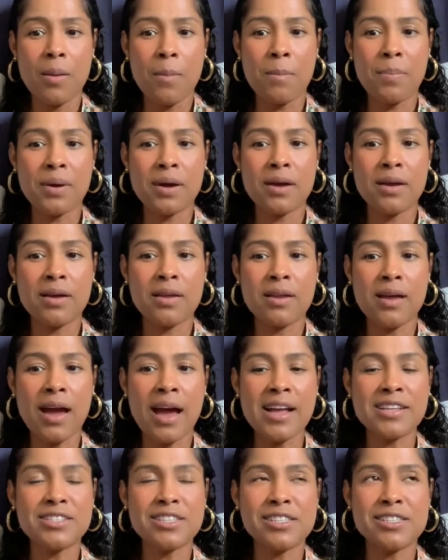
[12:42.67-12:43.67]
but
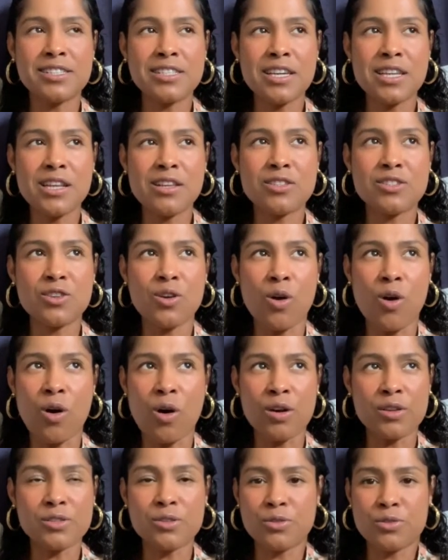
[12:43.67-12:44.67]
I just needed to
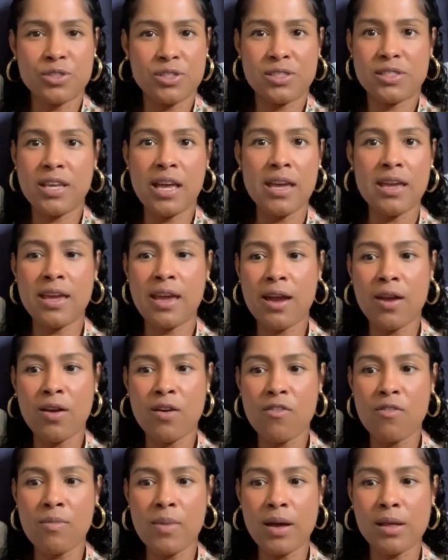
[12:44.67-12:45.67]
also just take care
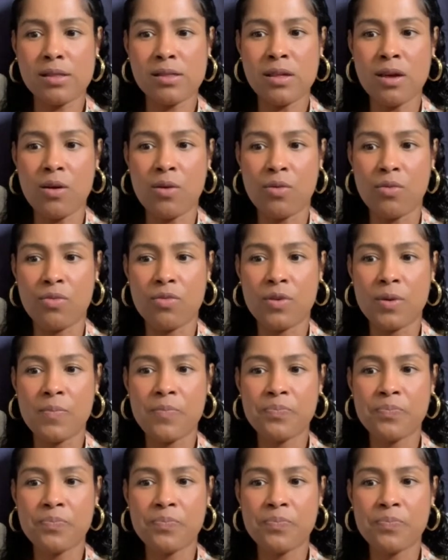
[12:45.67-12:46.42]
of myself,